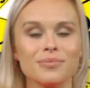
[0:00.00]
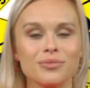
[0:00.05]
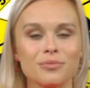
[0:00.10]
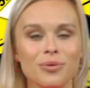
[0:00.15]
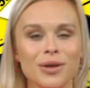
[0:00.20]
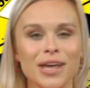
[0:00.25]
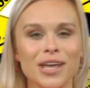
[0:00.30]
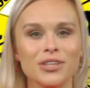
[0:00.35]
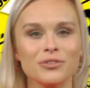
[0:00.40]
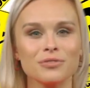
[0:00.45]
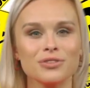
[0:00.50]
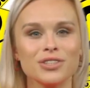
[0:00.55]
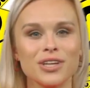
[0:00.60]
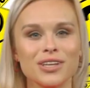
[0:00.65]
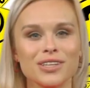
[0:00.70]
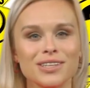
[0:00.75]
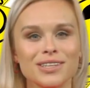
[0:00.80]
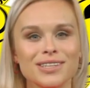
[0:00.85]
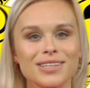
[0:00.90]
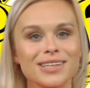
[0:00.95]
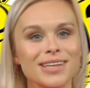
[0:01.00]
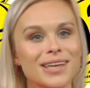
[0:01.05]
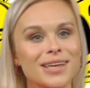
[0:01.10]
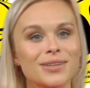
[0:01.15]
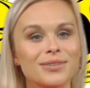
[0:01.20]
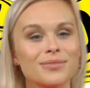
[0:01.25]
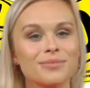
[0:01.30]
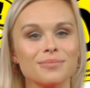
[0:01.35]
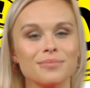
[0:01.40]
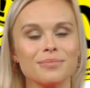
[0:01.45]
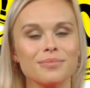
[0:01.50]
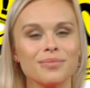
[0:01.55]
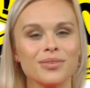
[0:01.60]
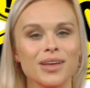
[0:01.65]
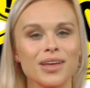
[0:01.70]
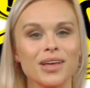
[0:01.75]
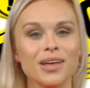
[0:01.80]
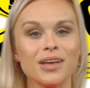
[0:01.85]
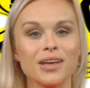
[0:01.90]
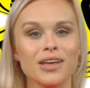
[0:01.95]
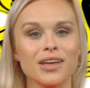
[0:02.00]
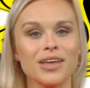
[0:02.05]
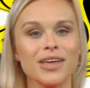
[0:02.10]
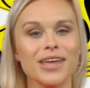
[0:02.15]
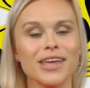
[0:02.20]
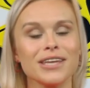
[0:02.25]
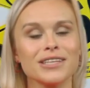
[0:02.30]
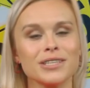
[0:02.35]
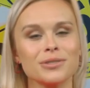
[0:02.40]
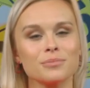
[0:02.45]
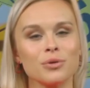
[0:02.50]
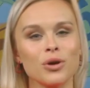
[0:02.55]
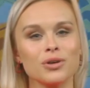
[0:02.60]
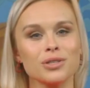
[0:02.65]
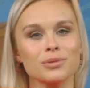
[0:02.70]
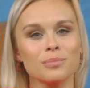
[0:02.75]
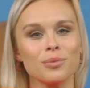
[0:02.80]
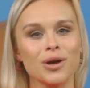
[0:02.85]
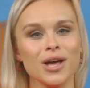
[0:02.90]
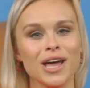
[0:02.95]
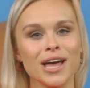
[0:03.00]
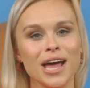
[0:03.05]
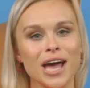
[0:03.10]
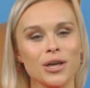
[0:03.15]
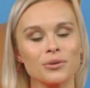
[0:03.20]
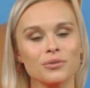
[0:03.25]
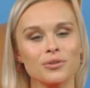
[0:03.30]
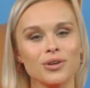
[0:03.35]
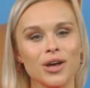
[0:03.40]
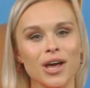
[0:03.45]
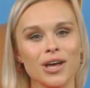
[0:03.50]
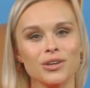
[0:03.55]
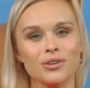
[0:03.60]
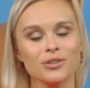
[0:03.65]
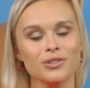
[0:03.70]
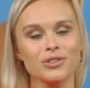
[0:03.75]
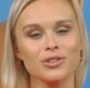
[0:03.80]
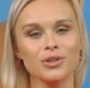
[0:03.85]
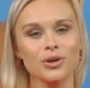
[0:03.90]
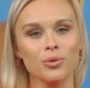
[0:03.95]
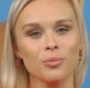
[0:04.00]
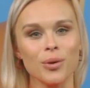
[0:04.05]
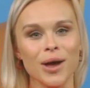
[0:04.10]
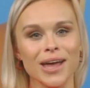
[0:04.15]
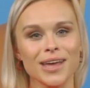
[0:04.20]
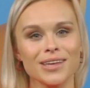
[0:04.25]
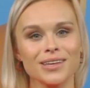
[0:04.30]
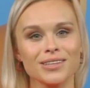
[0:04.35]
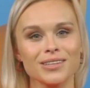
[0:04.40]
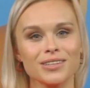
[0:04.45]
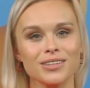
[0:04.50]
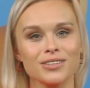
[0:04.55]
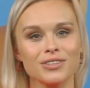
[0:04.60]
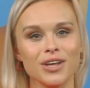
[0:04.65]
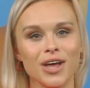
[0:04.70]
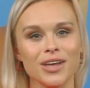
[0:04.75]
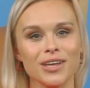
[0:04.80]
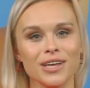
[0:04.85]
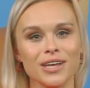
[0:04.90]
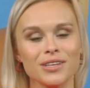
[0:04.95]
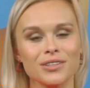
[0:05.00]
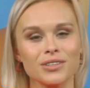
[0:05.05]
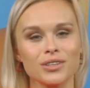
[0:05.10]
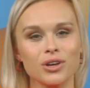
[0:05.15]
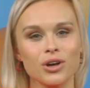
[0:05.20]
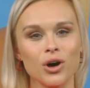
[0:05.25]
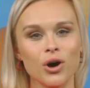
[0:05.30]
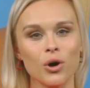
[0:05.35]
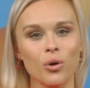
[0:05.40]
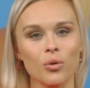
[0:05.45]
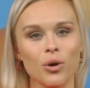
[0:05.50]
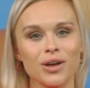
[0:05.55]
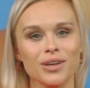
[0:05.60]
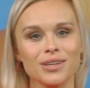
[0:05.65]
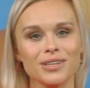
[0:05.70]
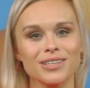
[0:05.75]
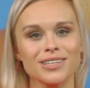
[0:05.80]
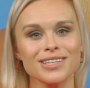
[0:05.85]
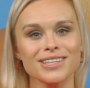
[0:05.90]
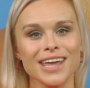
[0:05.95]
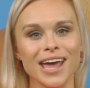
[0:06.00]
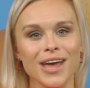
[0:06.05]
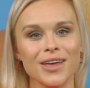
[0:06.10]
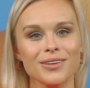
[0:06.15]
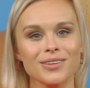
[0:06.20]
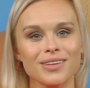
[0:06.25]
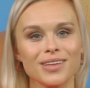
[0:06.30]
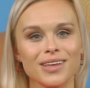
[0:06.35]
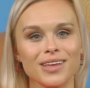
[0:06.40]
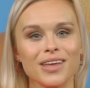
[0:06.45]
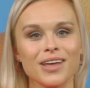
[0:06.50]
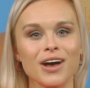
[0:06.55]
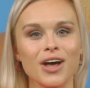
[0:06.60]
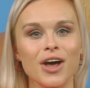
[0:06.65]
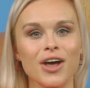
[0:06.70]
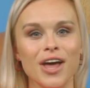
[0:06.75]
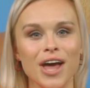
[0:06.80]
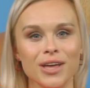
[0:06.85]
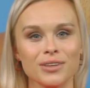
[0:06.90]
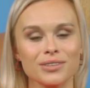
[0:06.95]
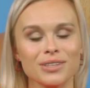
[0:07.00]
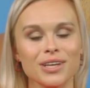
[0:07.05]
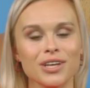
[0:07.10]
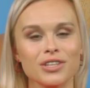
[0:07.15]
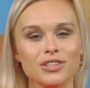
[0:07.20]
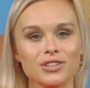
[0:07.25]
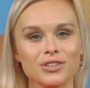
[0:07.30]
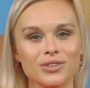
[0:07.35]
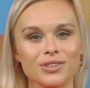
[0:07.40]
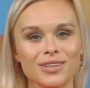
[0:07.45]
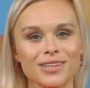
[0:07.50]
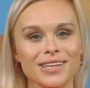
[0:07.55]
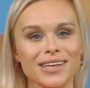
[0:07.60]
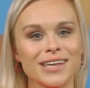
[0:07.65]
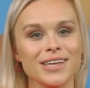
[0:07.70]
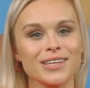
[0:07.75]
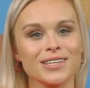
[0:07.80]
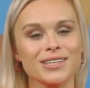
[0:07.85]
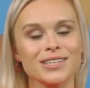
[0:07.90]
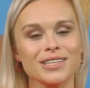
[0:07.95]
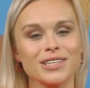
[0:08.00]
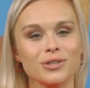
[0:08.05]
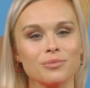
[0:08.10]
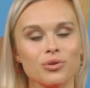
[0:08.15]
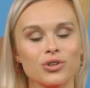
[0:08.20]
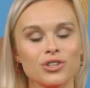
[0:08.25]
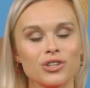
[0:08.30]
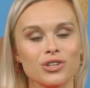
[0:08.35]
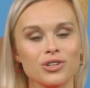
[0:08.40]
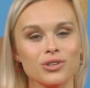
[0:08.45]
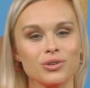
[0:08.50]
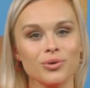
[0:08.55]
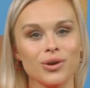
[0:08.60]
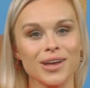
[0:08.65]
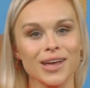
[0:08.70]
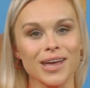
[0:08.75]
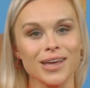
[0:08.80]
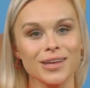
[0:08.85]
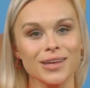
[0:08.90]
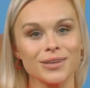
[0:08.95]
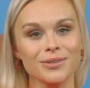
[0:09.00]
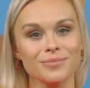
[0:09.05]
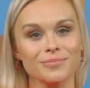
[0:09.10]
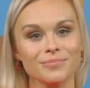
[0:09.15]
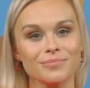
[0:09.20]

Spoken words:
We needed redundancy. We needed multiple AI providers, so when, not if, one goes down, our application seamlessly switches to another.